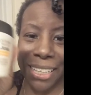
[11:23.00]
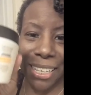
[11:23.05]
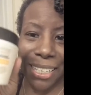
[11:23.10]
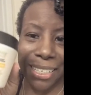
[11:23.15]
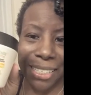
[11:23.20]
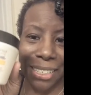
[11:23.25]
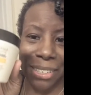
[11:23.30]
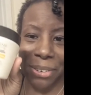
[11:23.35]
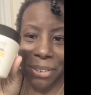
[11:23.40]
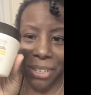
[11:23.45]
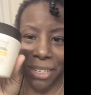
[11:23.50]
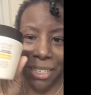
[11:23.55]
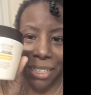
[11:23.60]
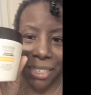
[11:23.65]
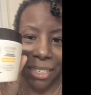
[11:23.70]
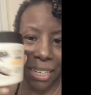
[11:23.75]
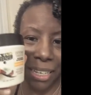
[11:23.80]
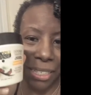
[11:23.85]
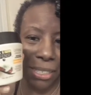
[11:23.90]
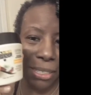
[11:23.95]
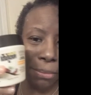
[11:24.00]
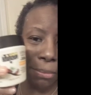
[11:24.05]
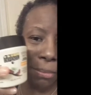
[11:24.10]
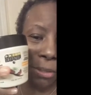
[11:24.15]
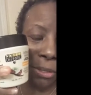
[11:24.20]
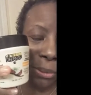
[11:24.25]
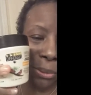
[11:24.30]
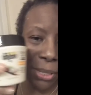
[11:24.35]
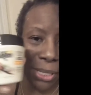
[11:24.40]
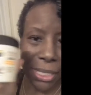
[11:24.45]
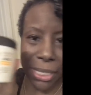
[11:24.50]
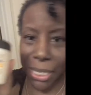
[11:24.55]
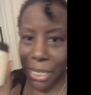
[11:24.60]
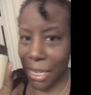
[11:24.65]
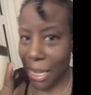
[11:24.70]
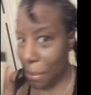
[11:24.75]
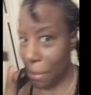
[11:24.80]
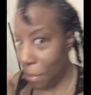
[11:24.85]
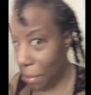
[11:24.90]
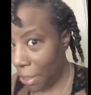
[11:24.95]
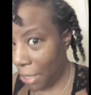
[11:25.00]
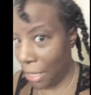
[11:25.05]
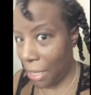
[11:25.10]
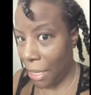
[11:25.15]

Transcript: this on and I twist it up.